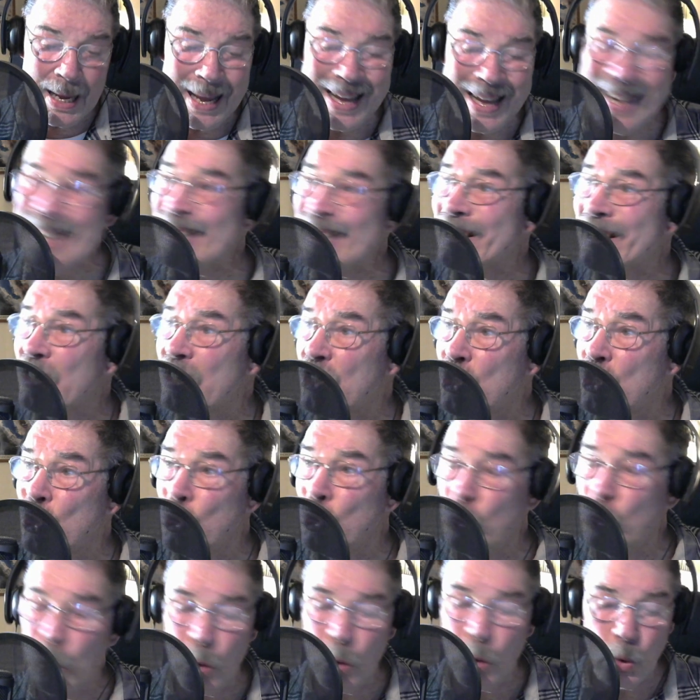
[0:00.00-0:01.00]
and
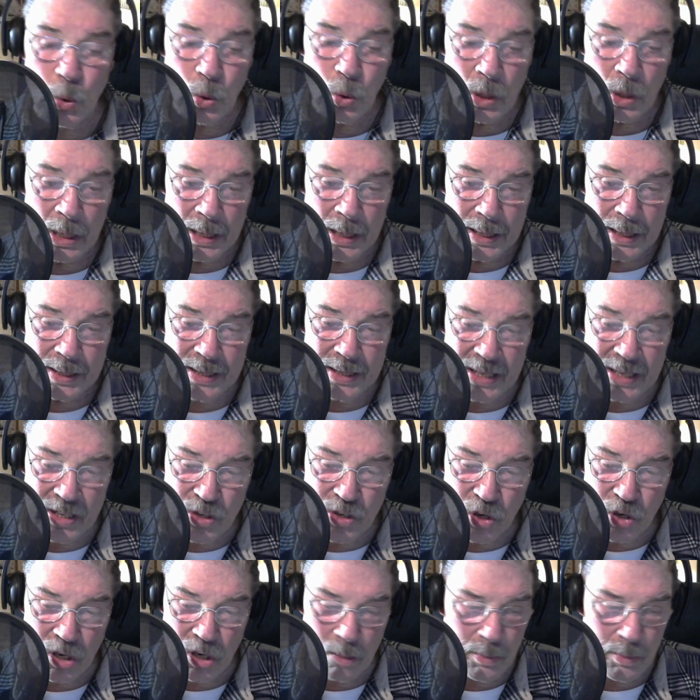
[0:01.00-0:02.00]
to
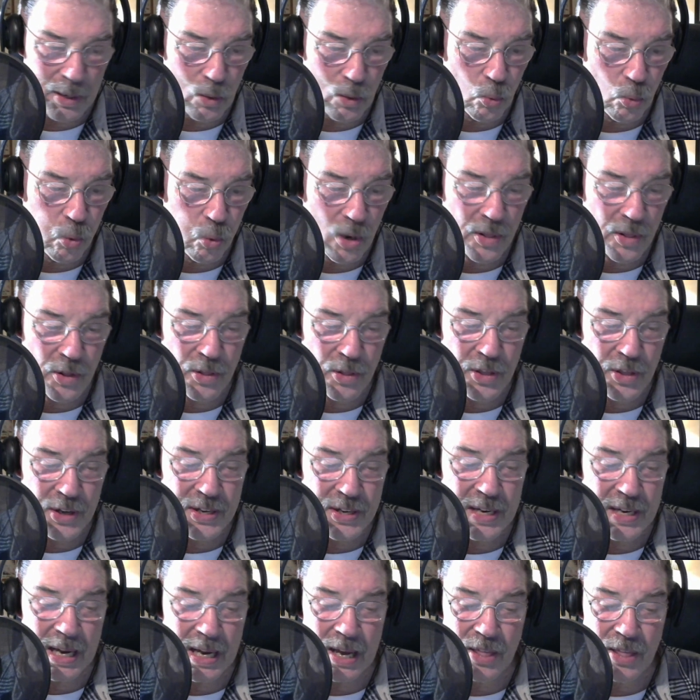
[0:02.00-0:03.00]
determine whether the
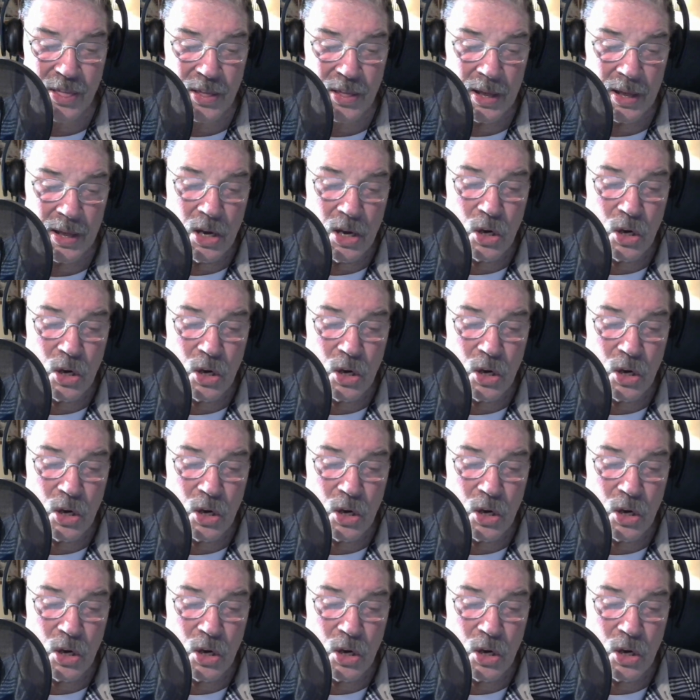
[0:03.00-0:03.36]
death